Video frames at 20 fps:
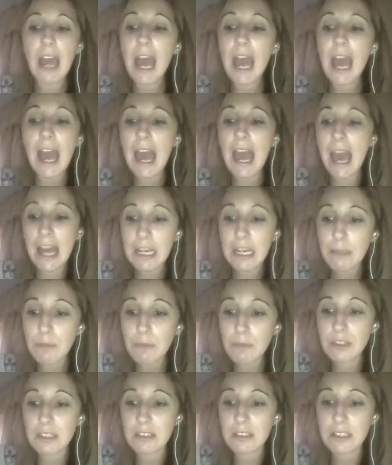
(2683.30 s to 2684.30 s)
Anybody
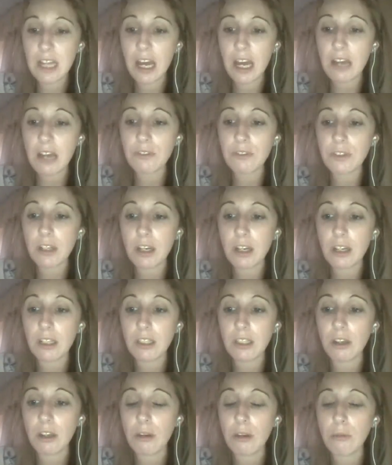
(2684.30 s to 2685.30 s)
is an advocate, you
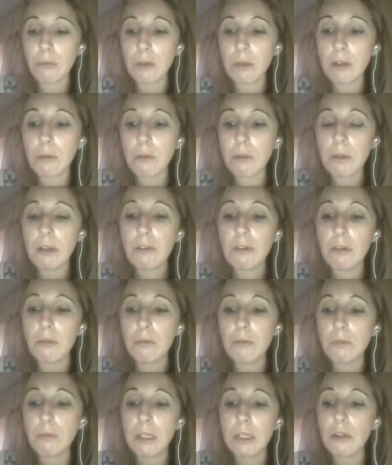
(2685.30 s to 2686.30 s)
know.
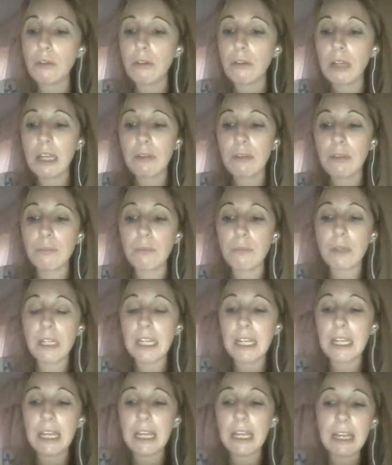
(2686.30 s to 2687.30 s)
We all, if
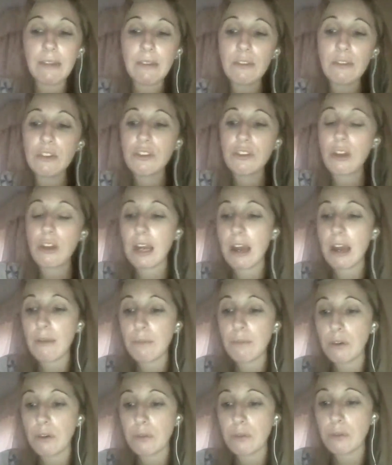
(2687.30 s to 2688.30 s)
even if you don't have
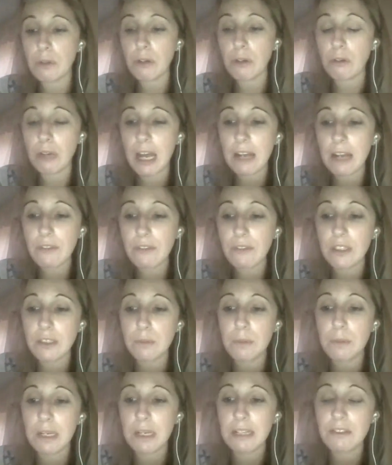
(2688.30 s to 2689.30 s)
blogs, we're all advocates.
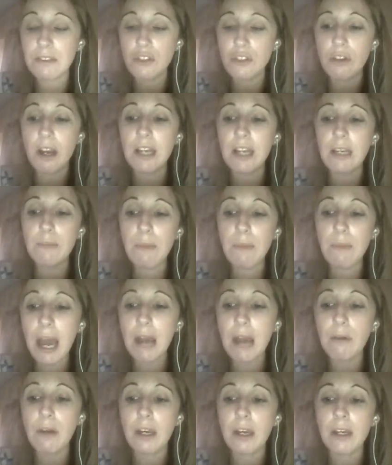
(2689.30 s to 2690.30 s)
But it's to try and
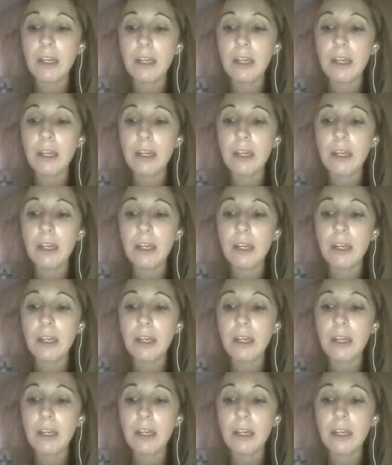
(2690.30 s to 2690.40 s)
empowering